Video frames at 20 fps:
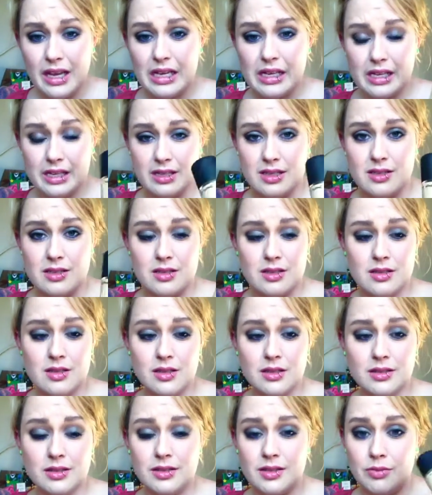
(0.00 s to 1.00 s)
is
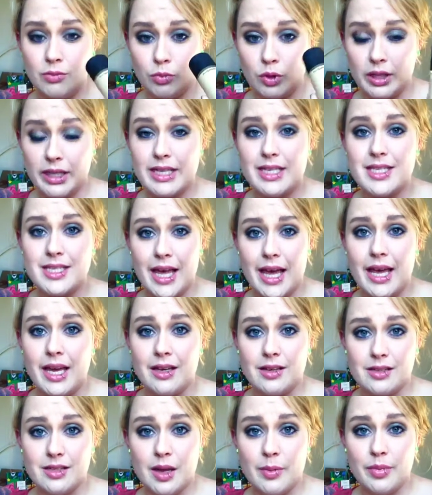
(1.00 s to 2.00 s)
really
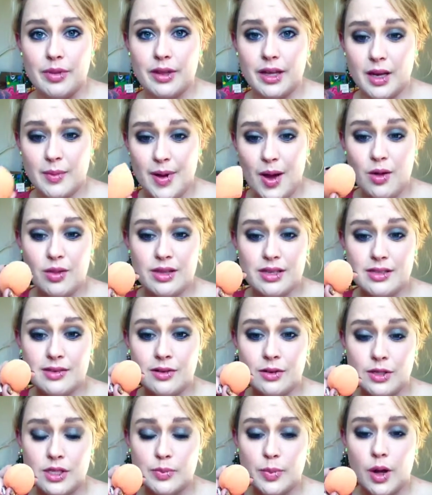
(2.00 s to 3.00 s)
saying something about this
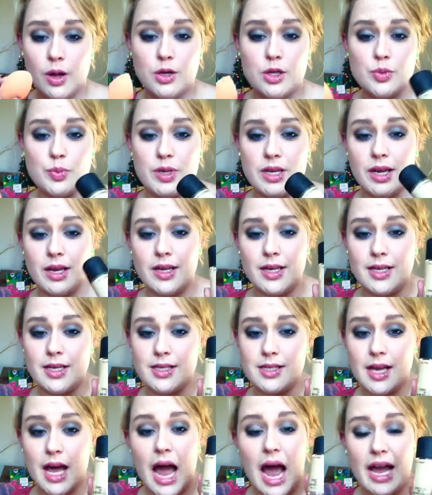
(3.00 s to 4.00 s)
little sponge,
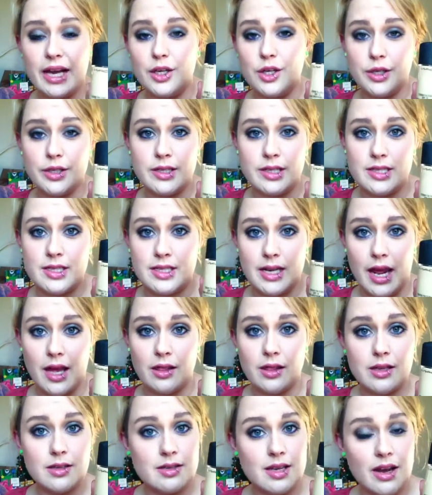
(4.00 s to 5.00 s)
because I couldn't
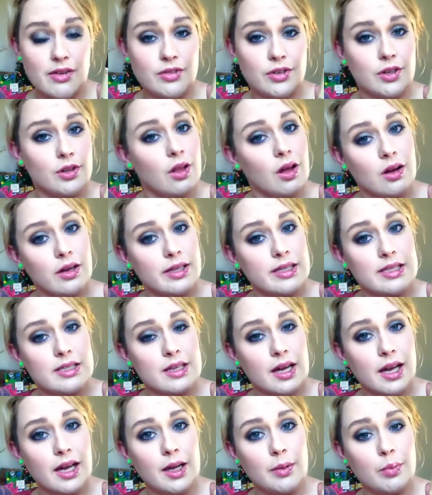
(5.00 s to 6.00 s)
stand this after the longest
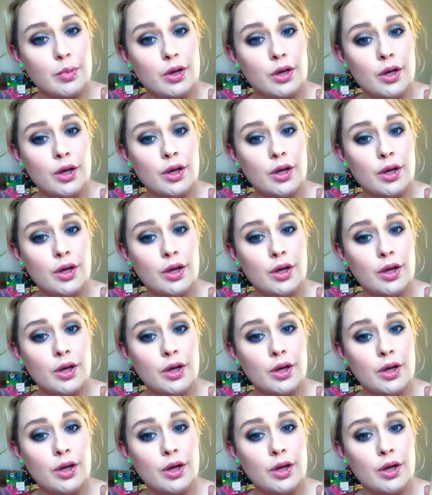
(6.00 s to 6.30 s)
time